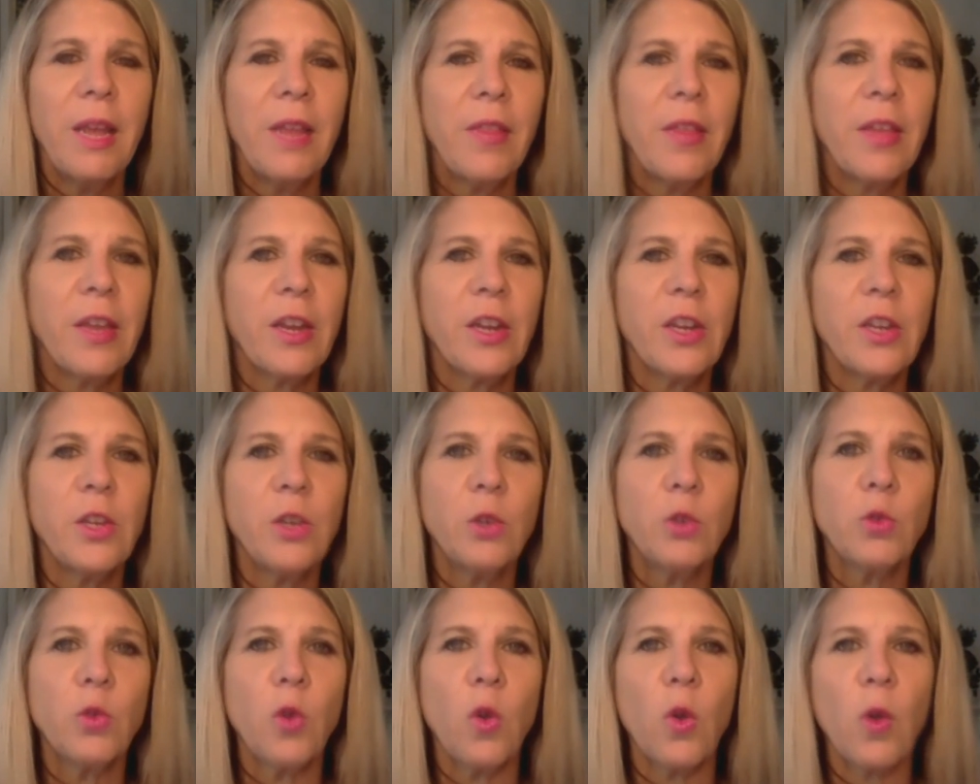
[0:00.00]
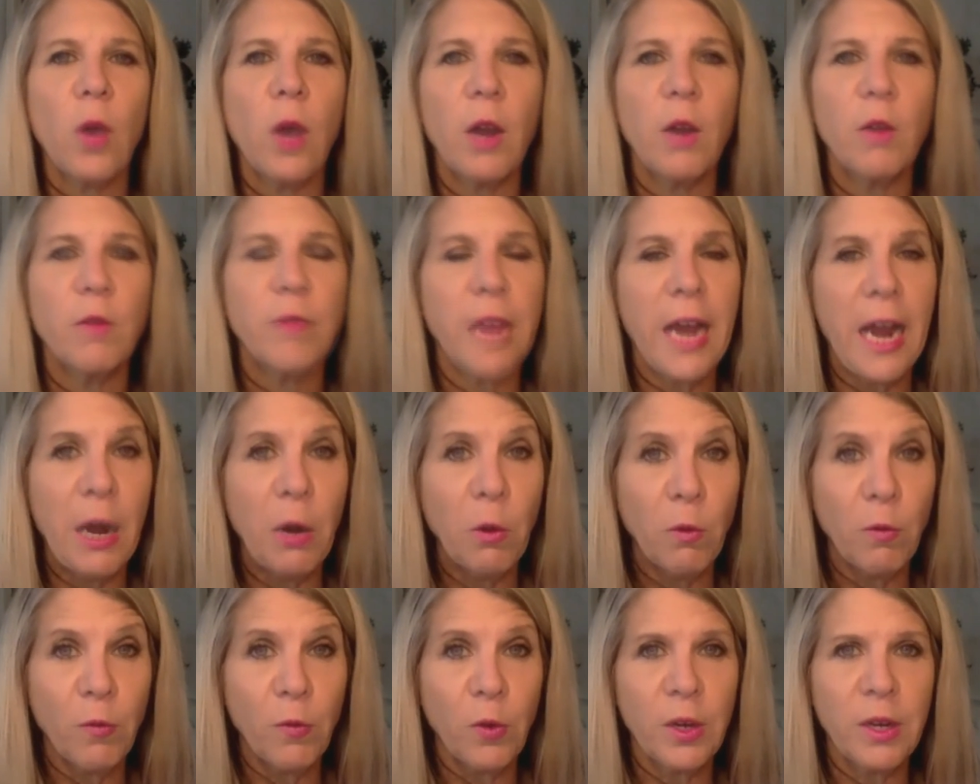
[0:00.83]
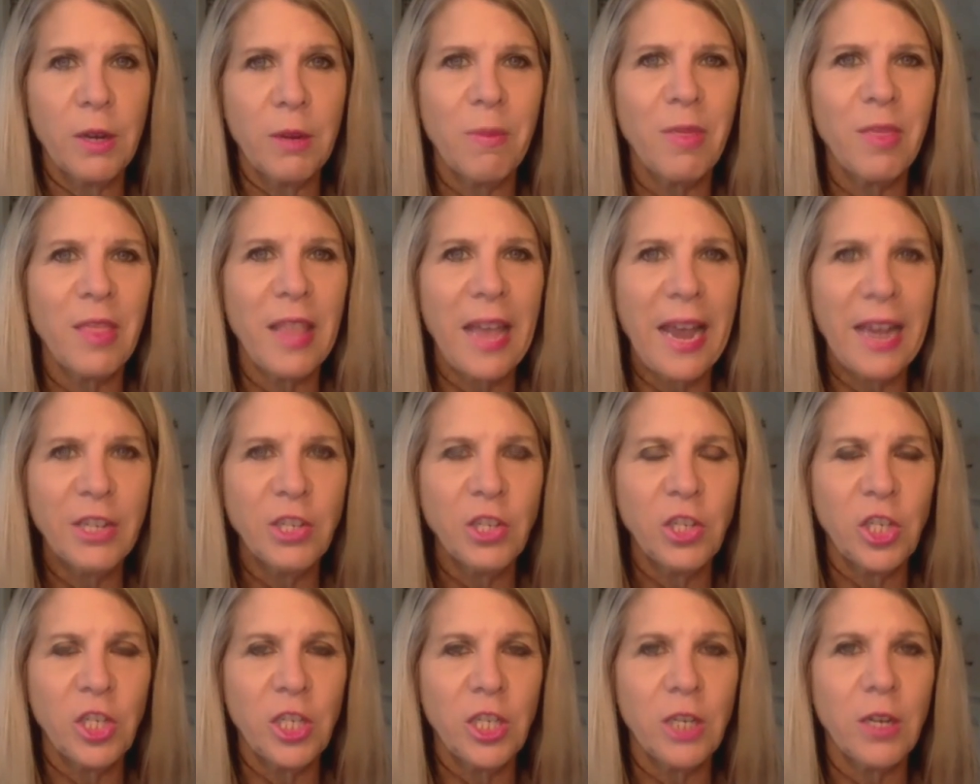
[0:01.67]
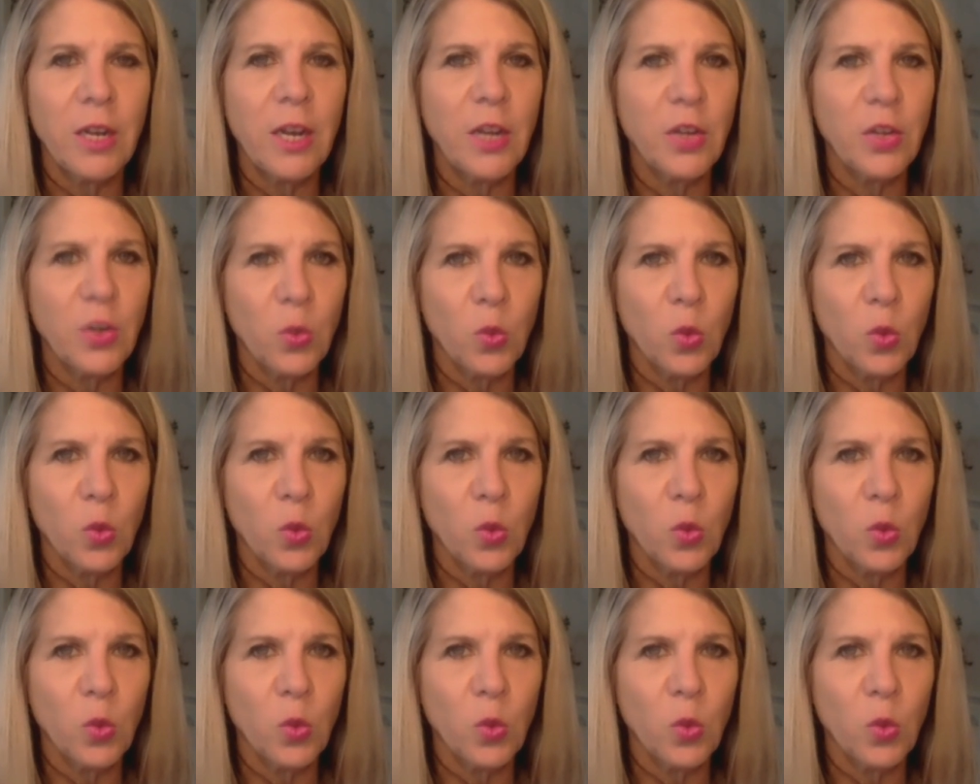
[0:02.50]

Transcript: They had a huge role carved out for him last year as a